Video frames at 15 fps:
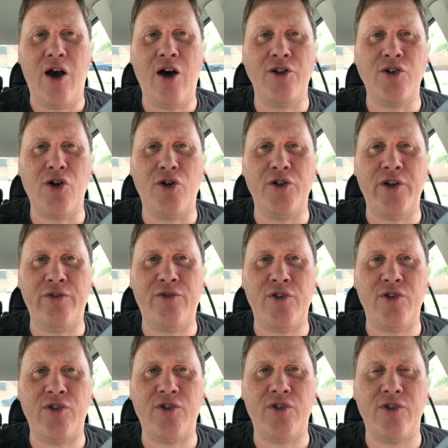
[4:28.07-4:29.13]
on goal
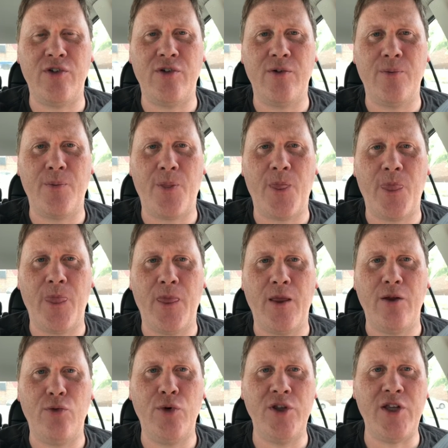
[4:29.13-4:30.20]
difference
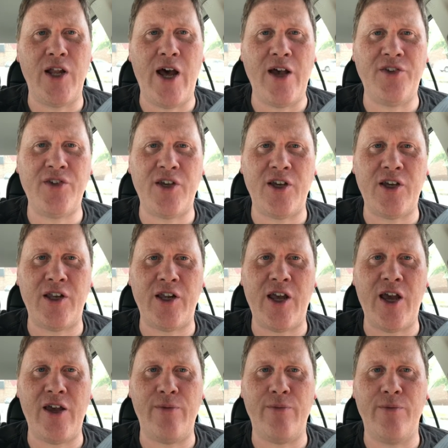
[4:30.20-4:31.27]
with the last kick of the
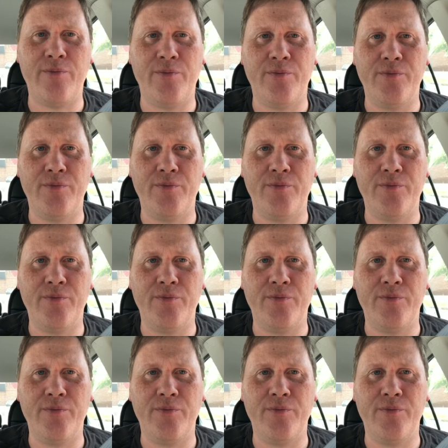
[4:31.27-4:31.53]
game.